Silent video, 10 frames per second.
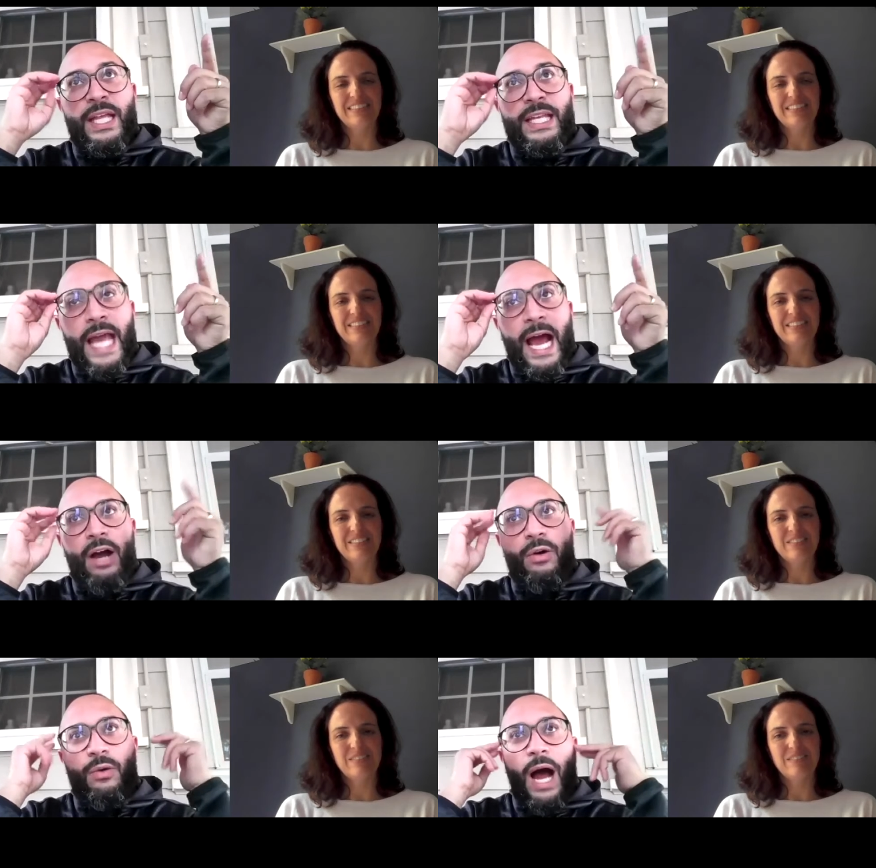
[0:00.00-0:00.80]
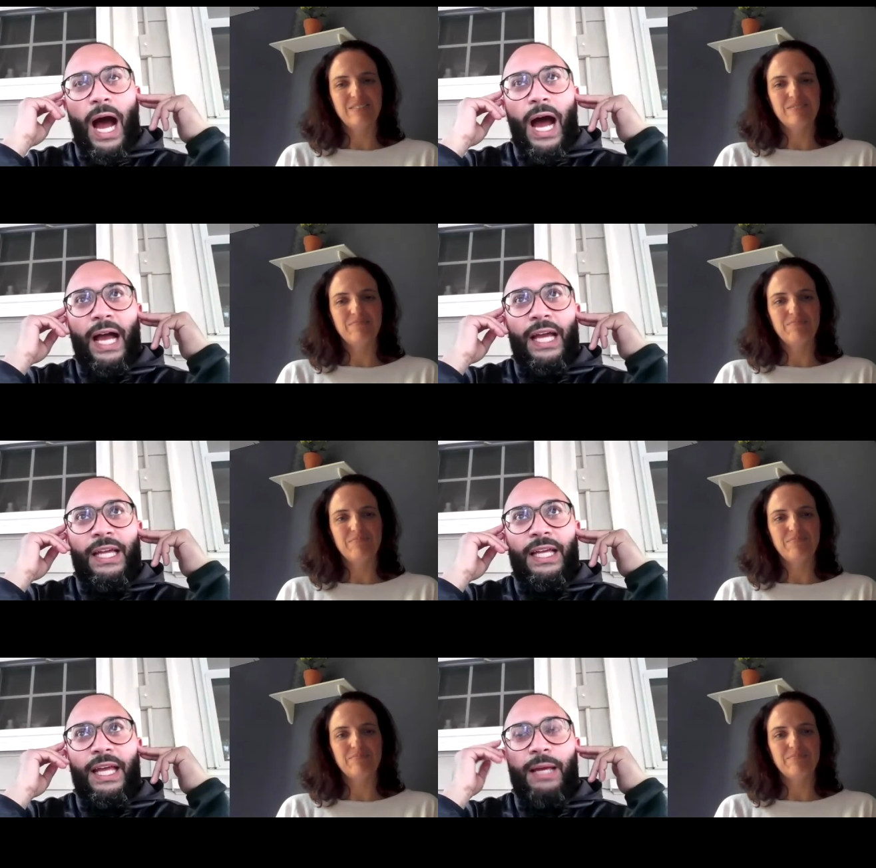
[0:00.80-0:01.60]
Speaker 1: now
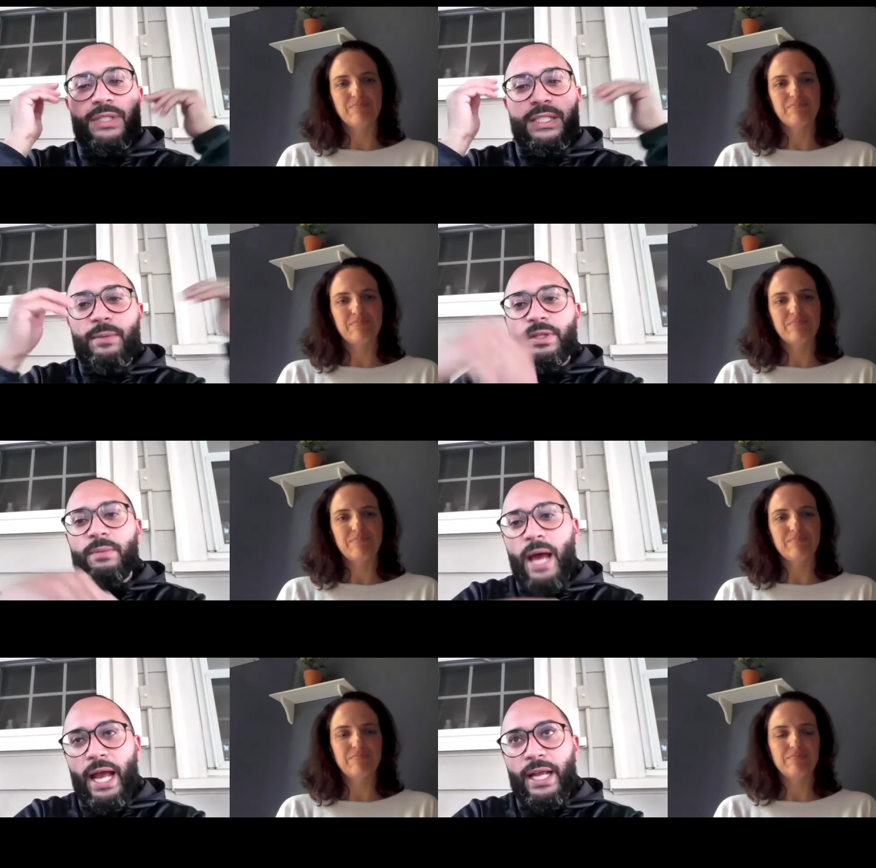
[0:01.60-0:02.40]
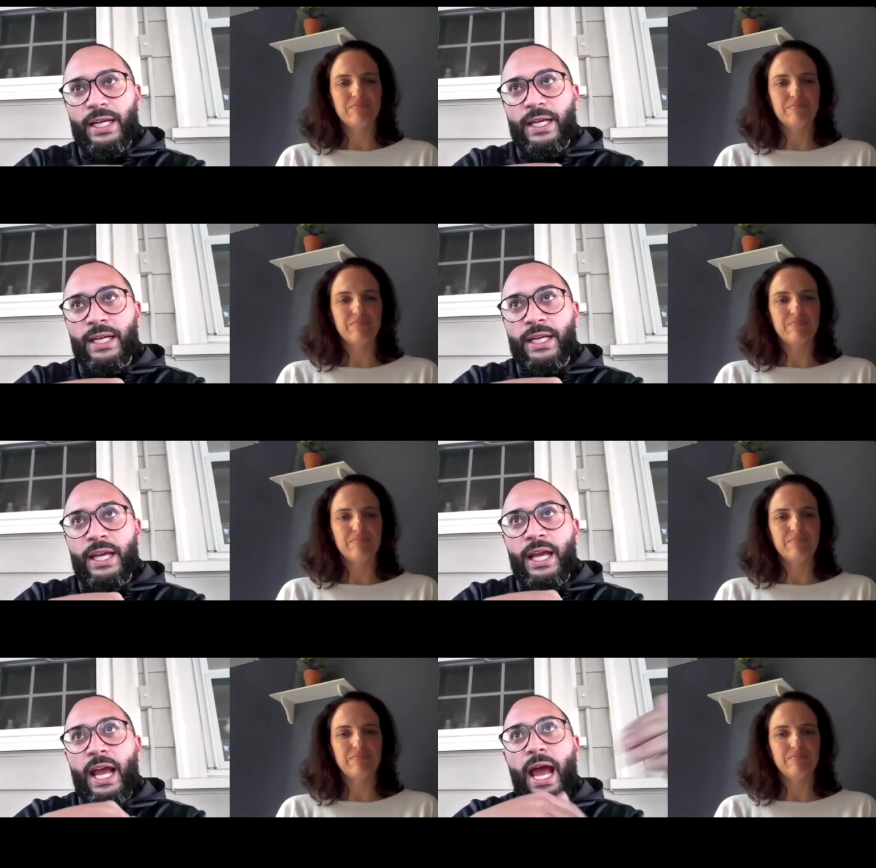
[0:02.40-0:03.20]
I am symptomatic
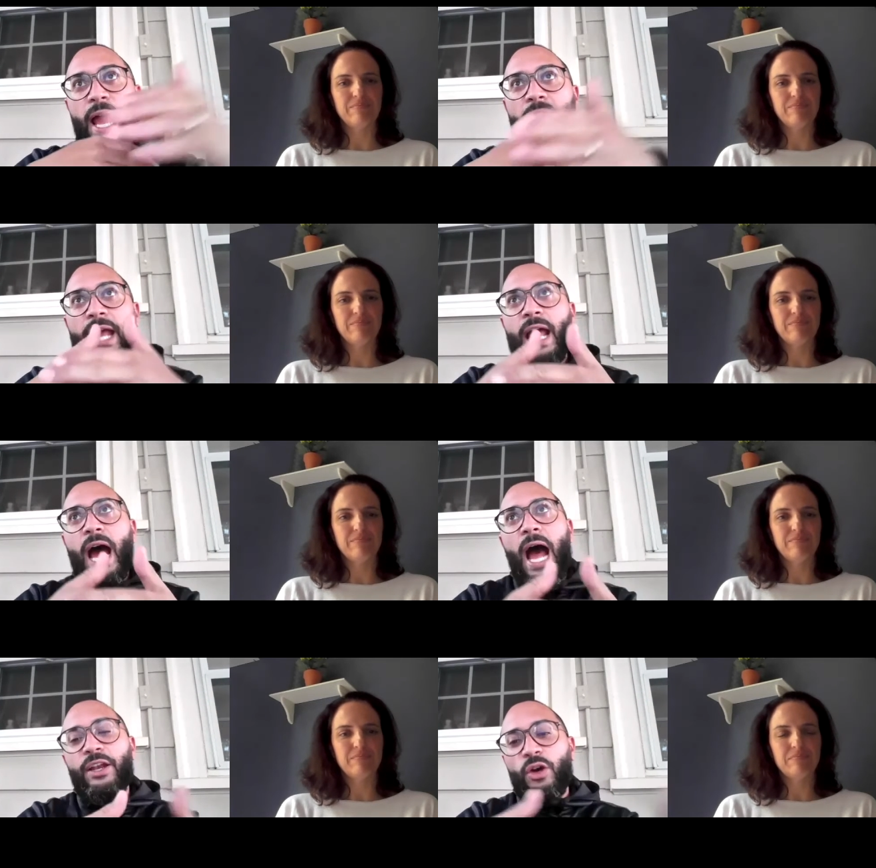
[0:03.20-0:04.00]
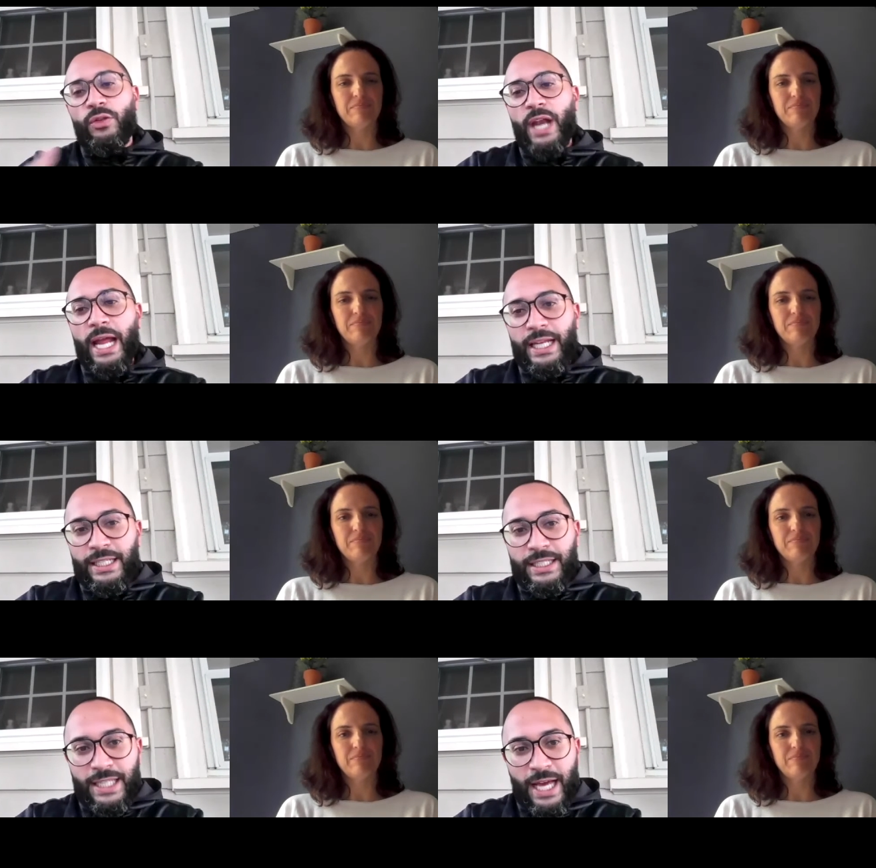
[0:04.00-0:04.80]
and I know that I need
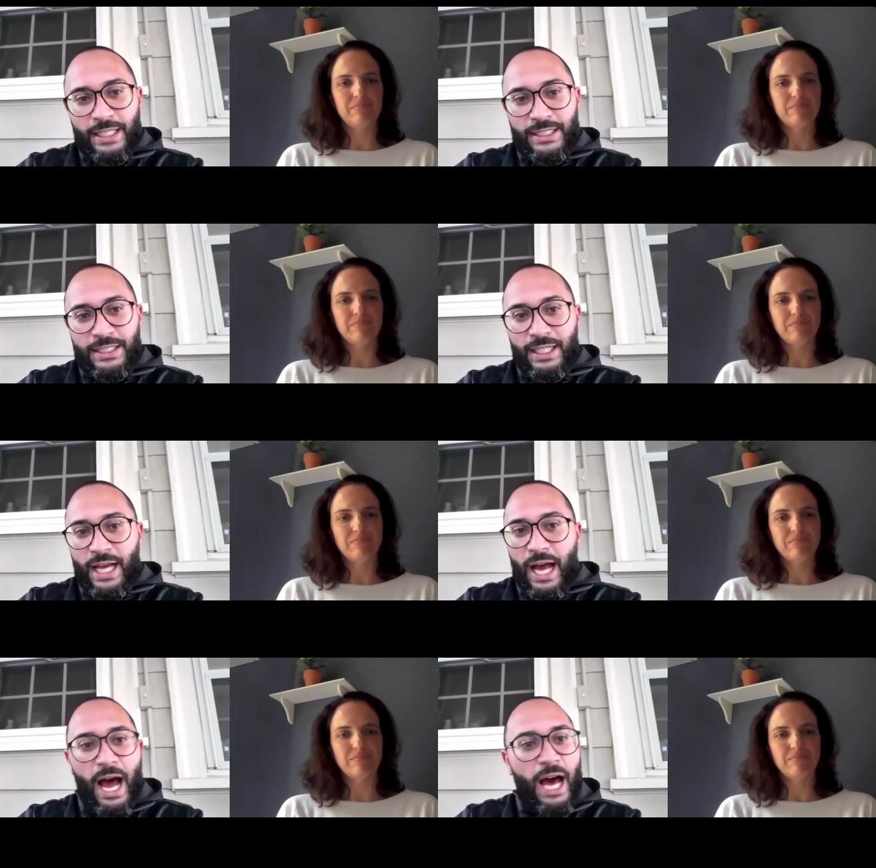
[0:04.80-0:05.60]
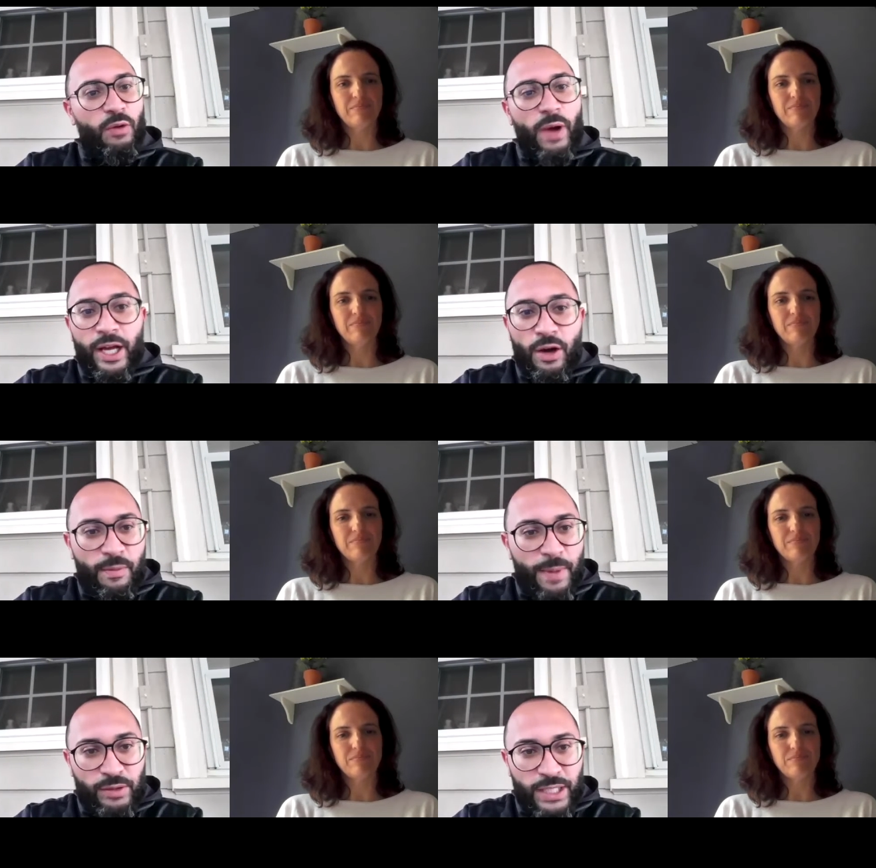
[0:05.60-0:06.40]
to test. How do I go
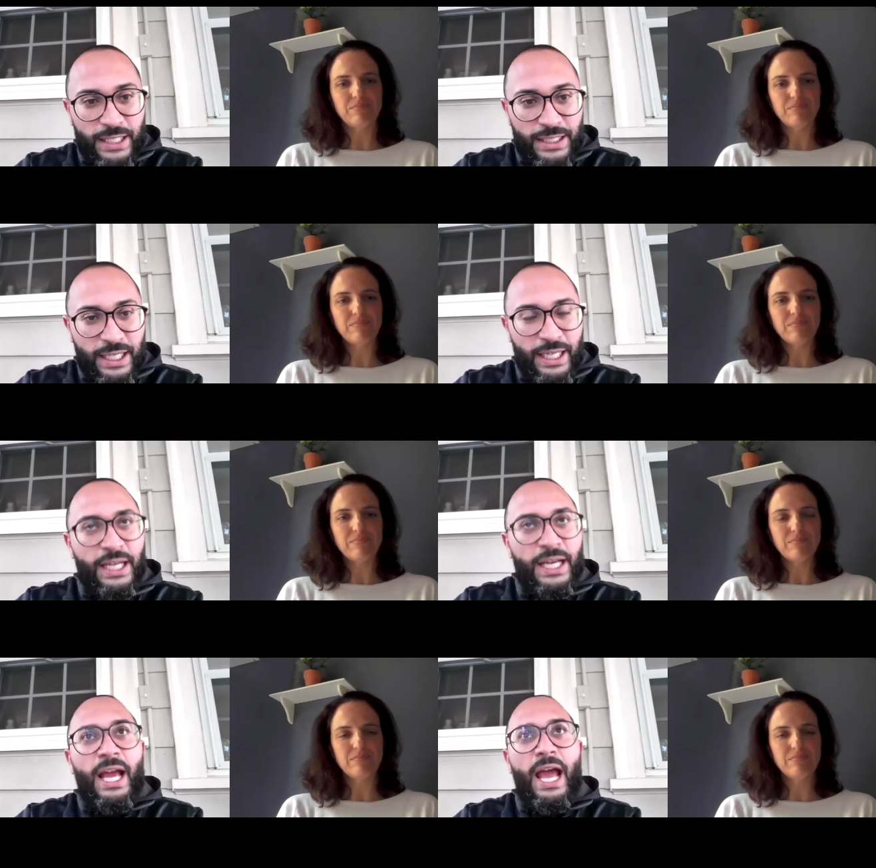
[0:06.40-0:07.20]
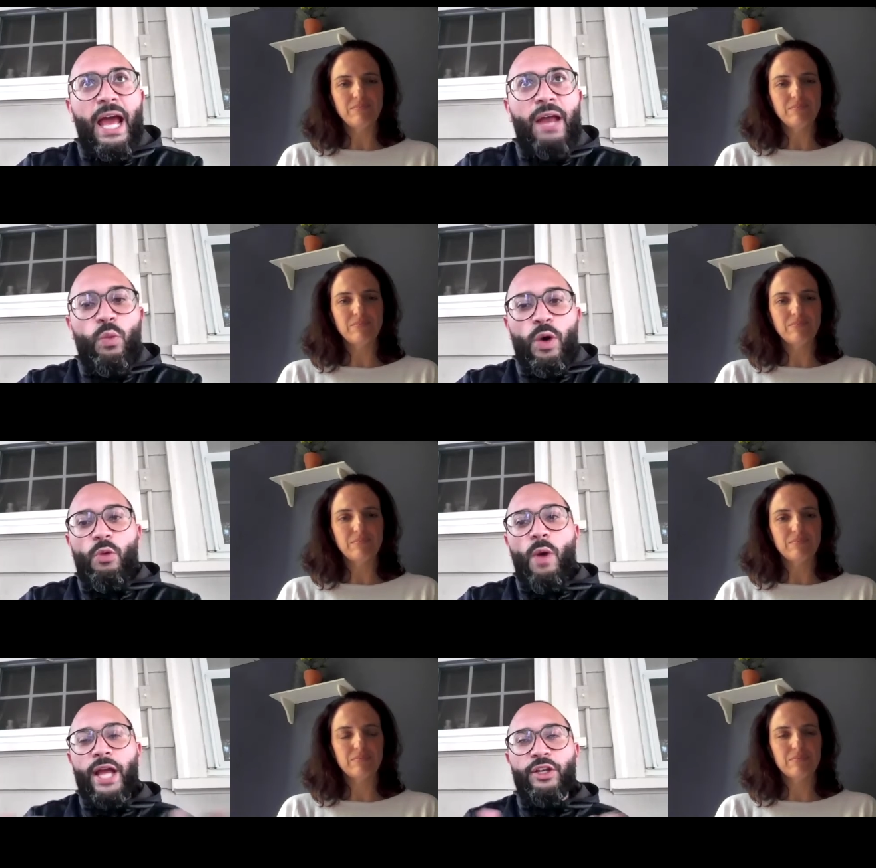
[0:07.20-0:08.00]
about testing? And what
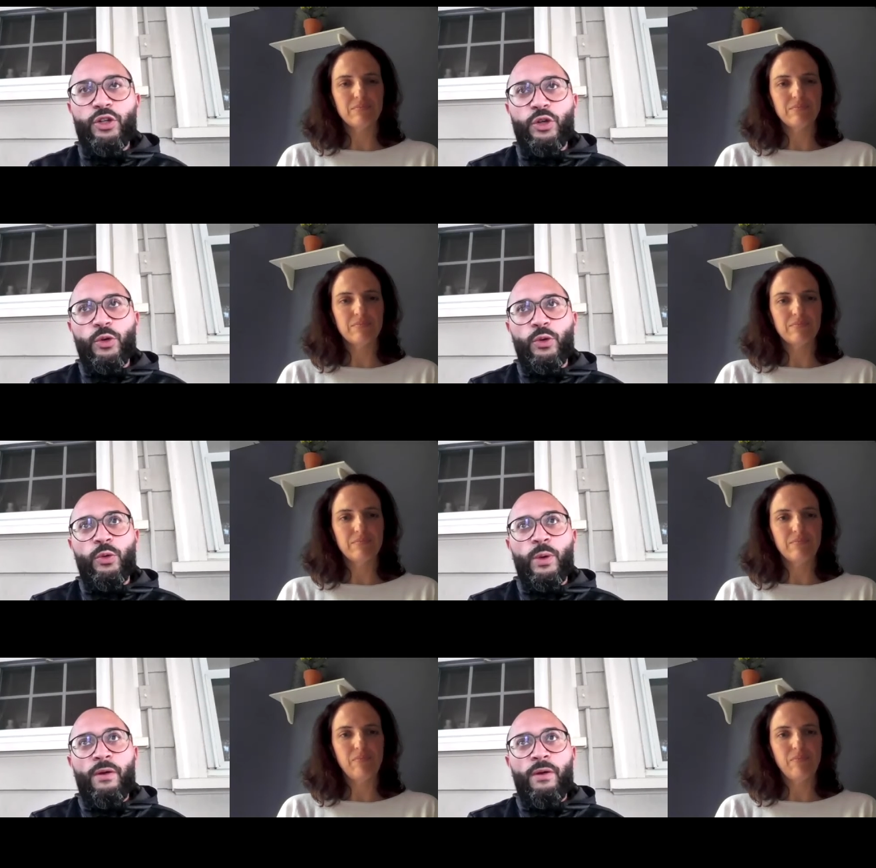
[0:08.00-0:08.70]
do I do